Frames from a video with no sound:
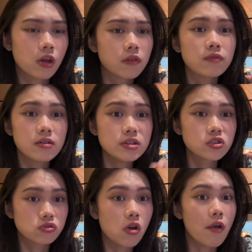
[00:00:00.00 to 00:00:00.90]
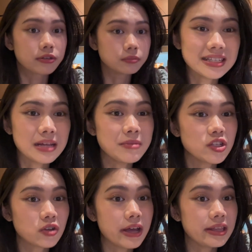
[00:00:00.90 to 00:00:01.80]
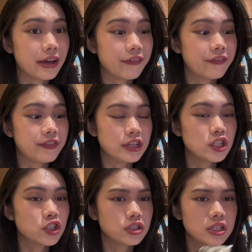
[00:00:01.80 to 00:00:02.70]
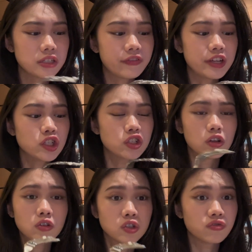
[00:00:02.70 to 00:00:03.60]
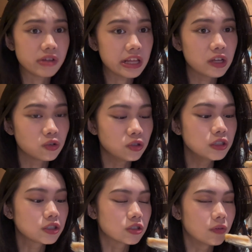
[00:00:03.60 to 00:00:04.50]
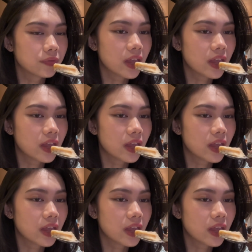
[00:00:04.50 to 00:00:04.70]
Very strong. Let me try their fish. This fish looks really good, so